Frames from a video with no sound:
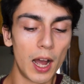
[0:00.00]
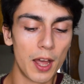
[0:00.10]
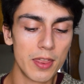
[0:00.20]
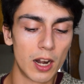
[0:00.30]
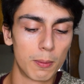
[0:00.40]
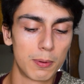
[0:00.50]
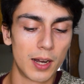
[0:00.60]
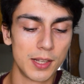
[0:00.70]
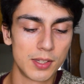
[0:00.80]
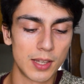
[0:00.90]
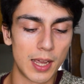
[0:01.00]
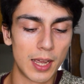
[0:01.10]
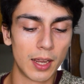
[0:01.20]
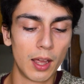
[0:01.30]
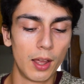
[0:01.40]
and they replied
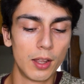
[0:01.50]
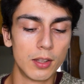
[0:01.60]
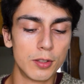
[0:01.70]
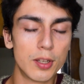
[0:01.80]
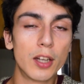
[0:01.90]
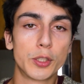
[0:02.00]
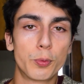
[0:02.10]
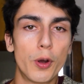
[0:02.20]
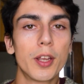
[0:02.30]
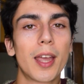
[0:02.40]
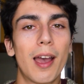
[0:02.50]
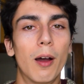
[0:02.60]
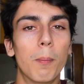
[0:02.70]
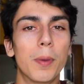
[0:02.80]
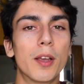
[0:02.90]
saying Dutch won't
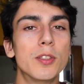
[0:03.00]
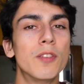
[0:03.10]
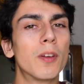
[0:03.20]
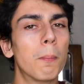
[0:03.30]
count because you've